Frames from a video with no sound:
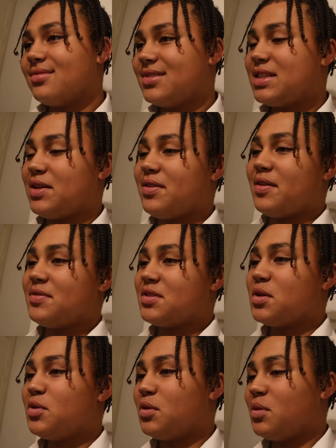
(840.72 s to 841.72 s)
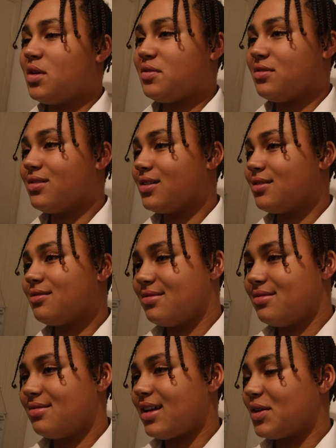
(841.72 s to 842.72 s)
Instead of having to go to work for it.
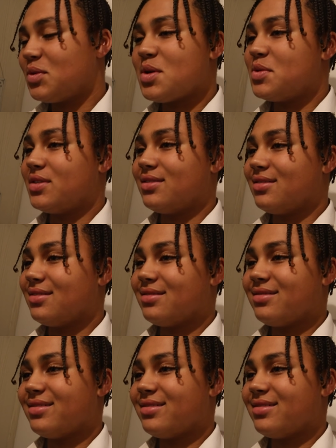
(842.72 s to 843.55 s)
That's what I want.